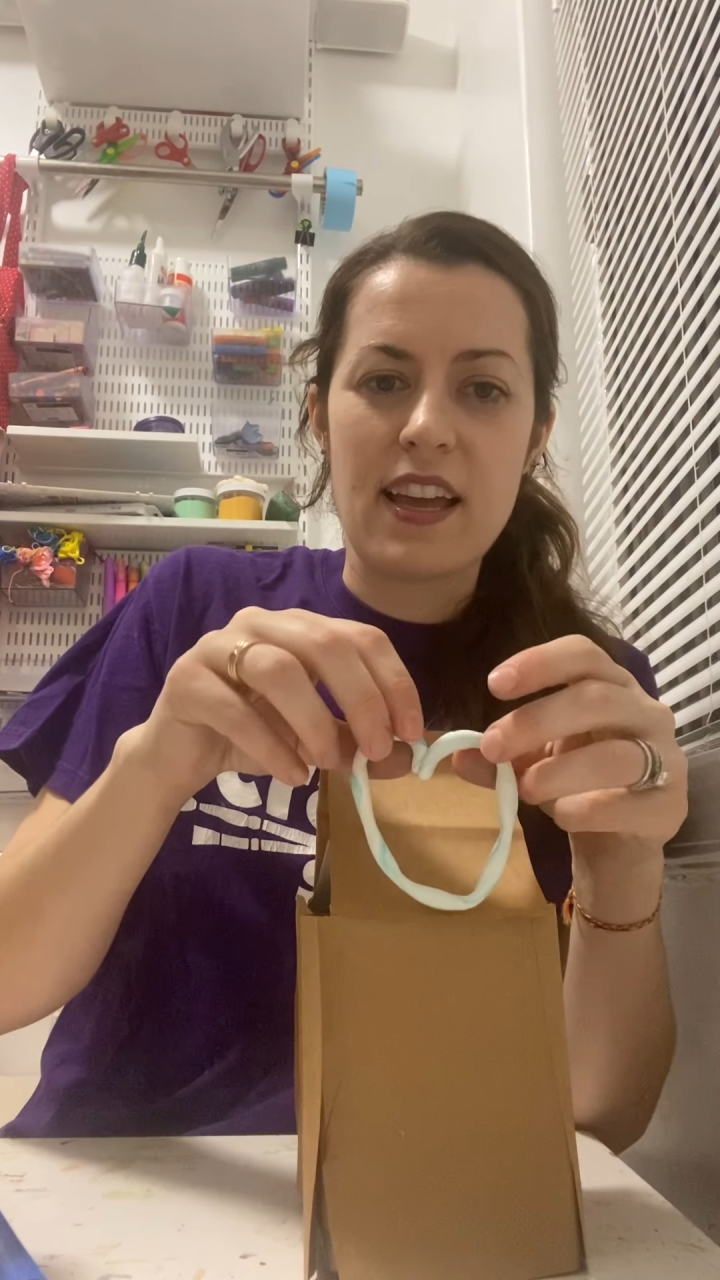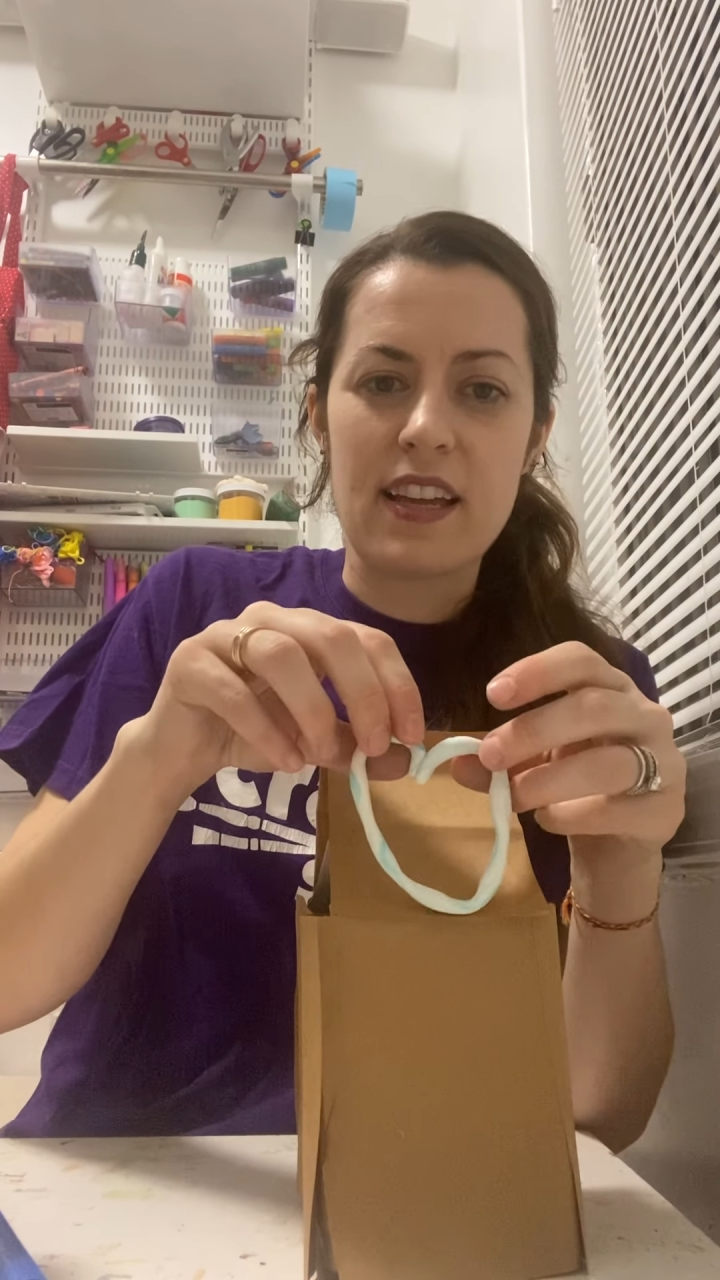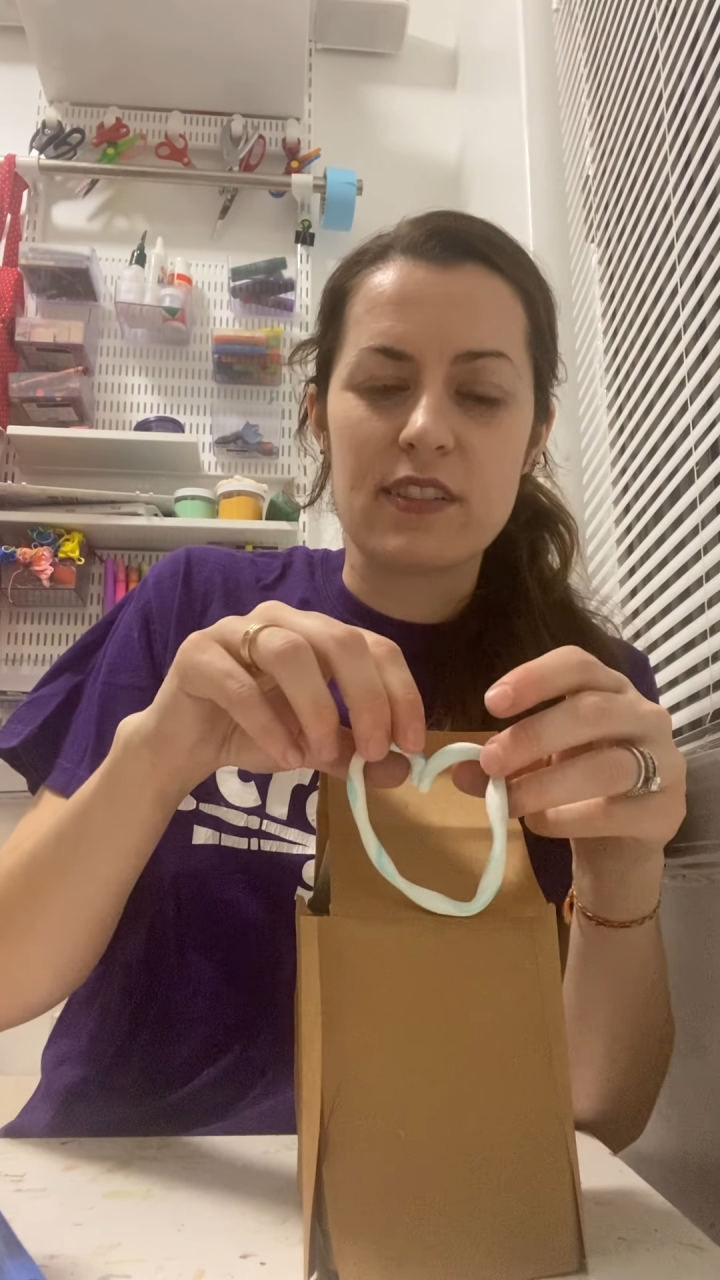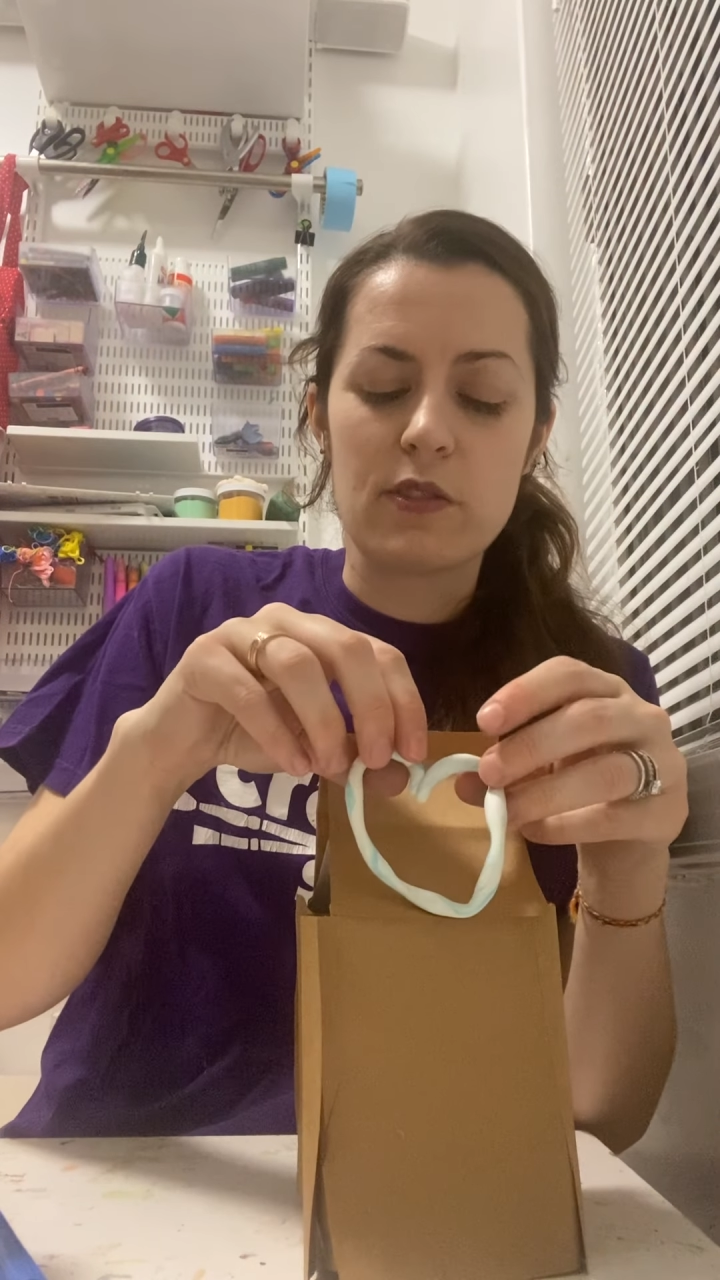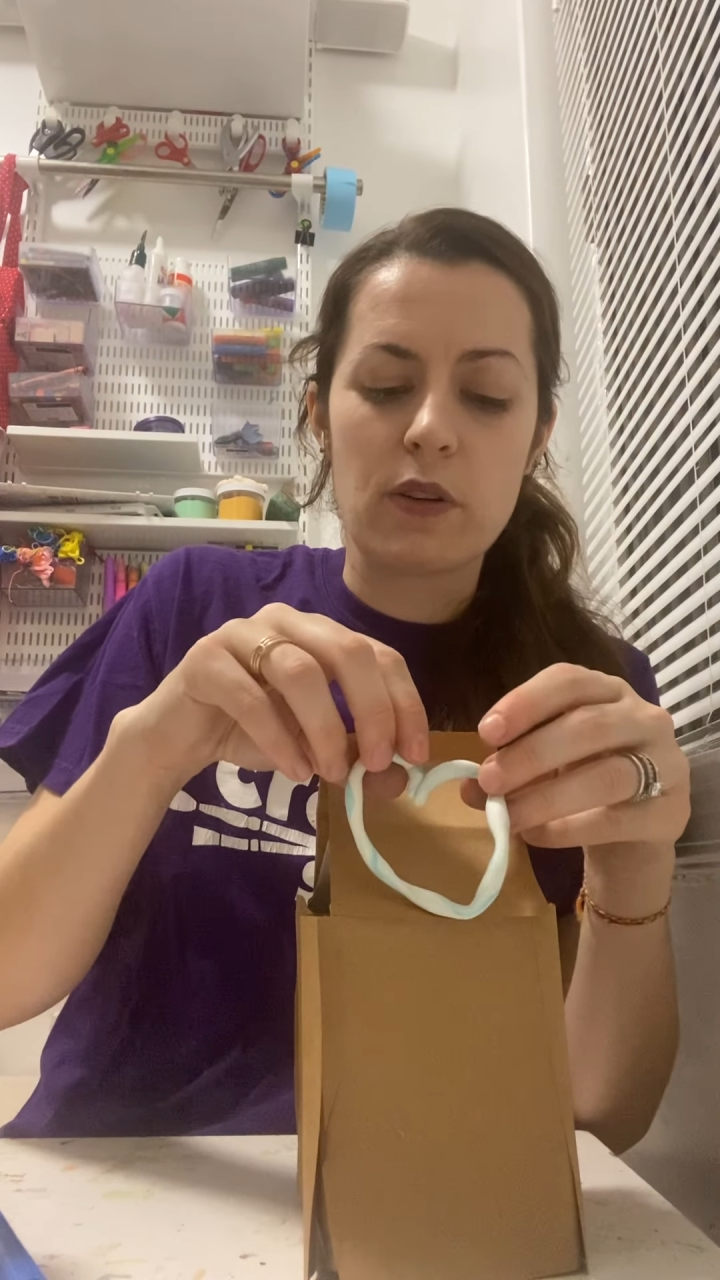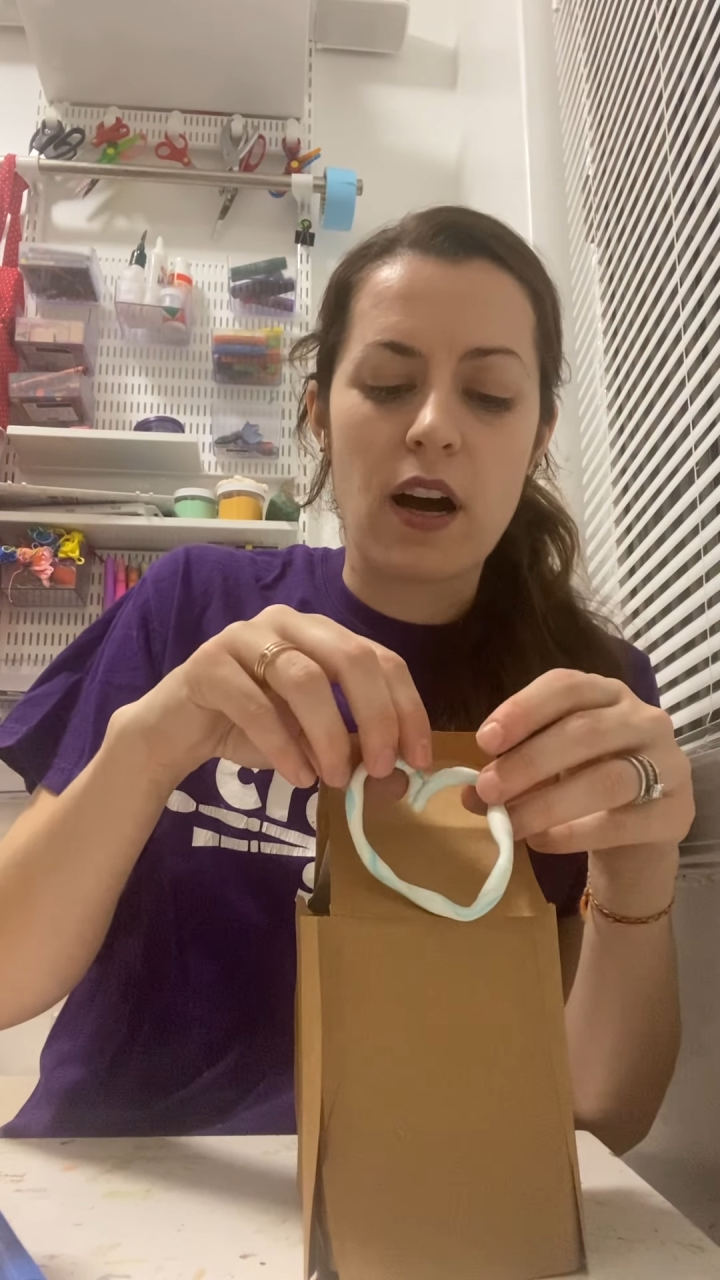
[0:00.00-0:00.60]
into a